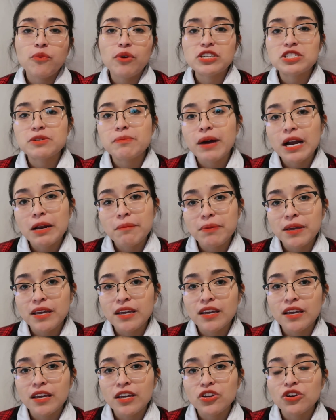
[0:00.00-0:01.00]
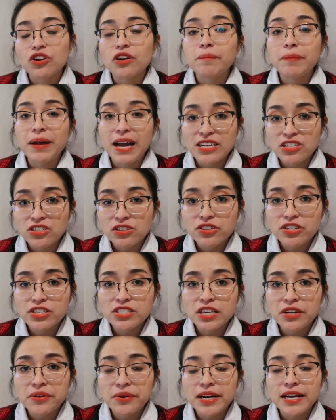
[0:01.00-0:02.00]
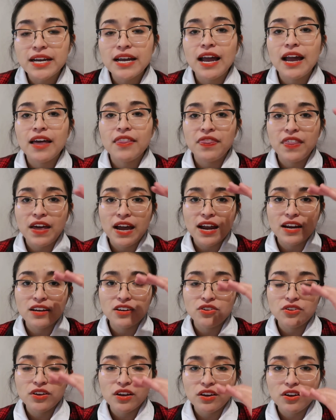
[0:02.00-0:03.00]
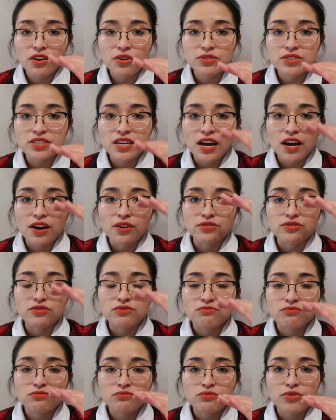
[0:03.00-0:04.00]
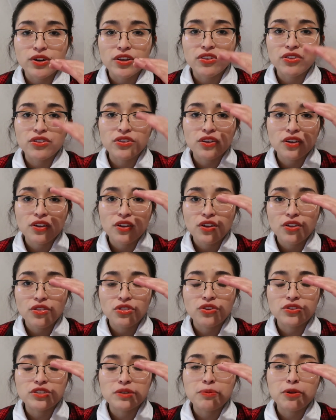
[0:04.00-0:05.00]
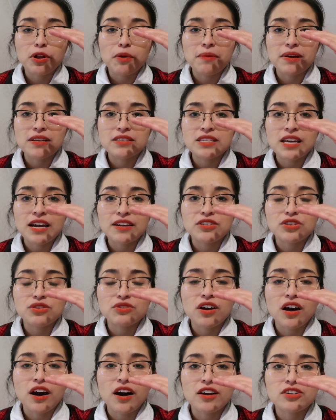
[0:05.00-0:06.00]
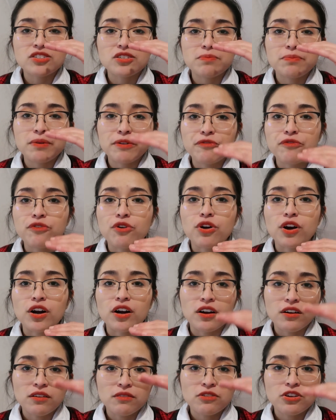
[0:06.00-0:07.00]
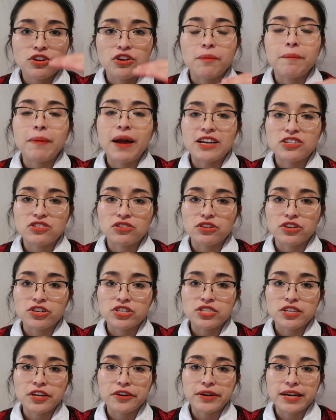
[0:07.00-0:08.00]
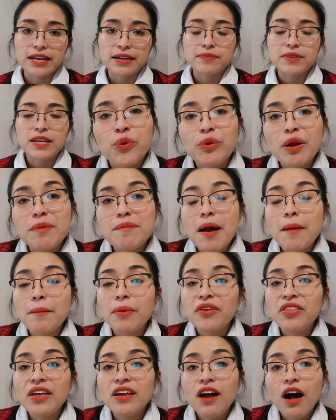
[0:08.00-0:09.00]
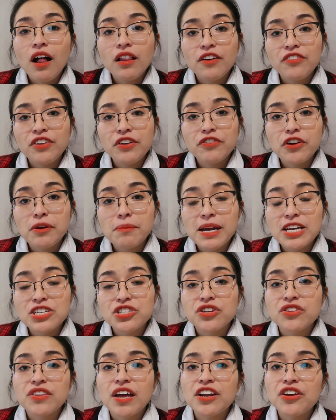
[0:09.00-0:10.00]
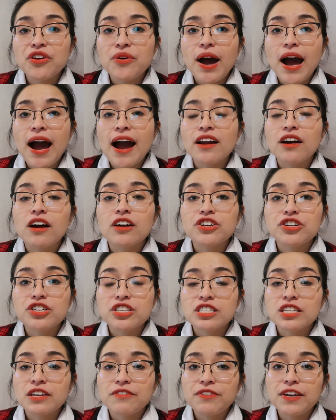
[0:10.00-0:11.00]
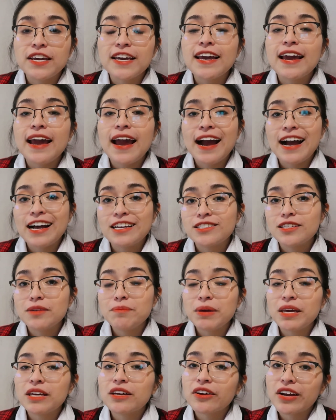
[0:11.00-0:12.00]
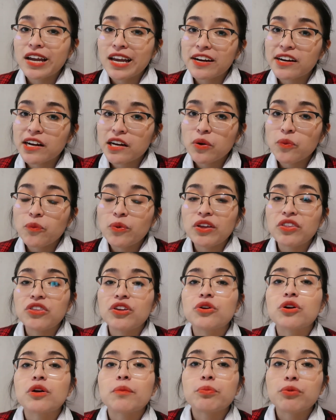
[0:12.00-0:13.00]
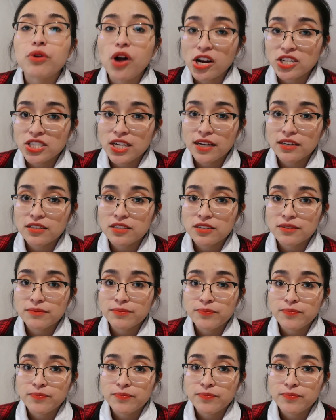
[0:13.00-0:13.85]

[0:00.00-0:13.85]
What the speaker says: which might be your bachelor's degree, and then you can go down with the diplomas that you got before your bachelor's degree. Remember that all of the information that you add on your CV has to be coherent with your project.